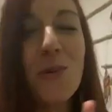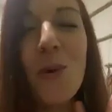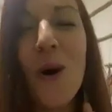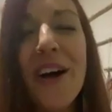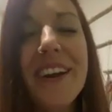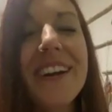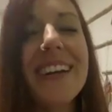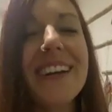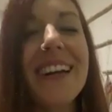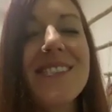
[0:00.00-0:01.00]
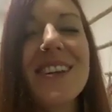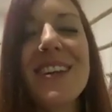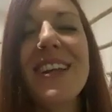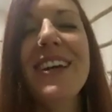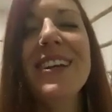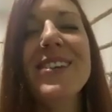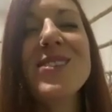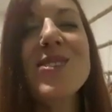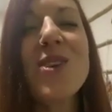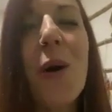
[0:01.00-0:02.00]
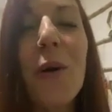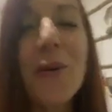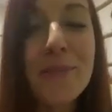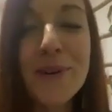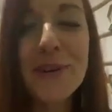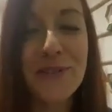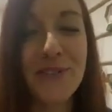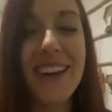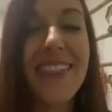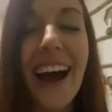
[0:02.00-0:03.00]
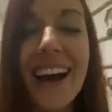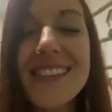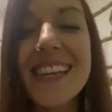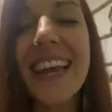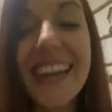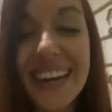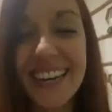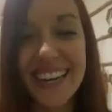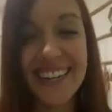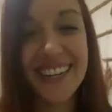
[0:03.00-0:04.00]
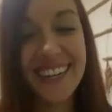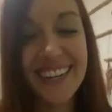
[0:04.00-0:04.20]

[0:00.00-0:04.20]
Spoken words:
worded it and articulated it so beautifully. That's it.